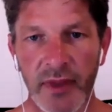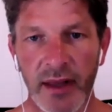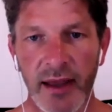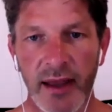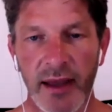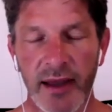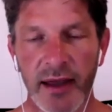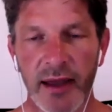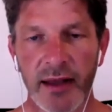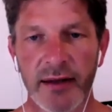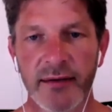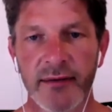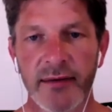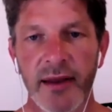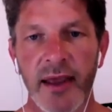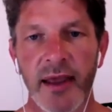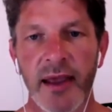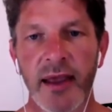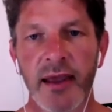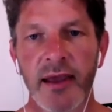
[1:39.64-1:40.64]
And
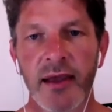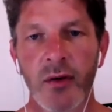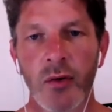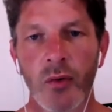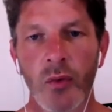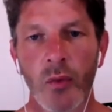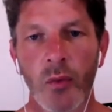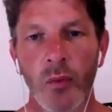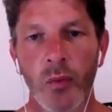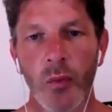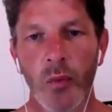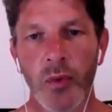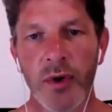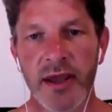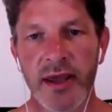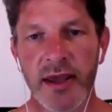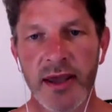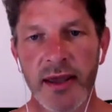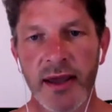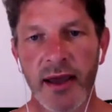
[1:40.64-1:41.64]

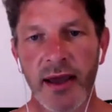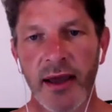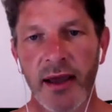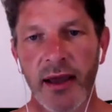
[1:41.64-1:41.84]
there